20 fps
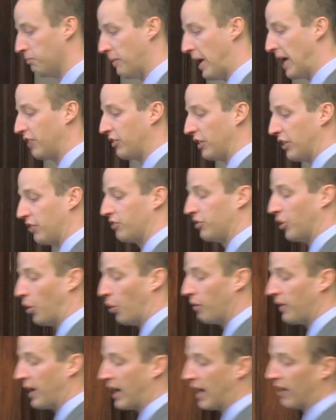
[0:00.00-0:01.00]
makes it
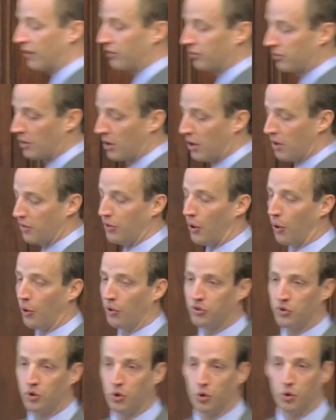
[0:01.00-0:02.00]
so that
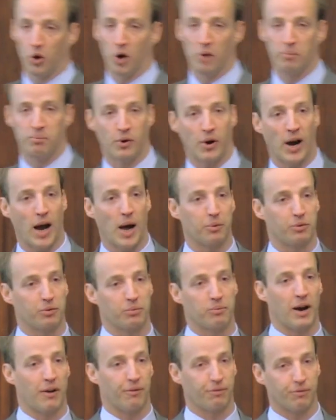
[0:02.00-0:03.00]
those who are perhaps
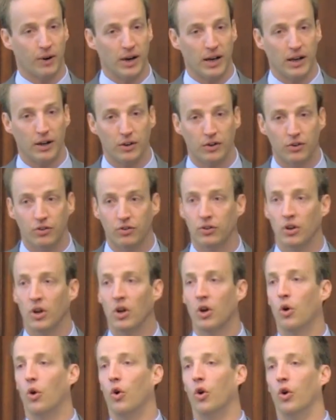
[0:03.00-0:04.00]
my friends
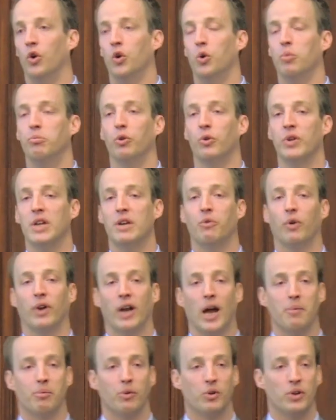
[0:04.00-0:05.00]
or who believe
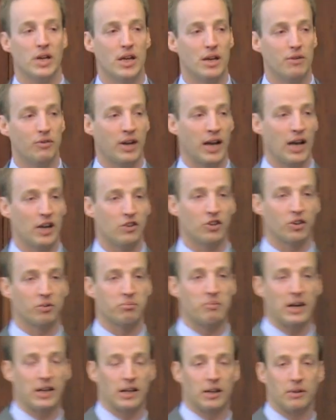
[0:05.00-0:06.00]
what I believe can't
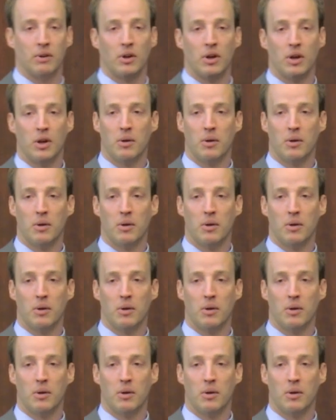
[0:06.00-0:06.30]
just make it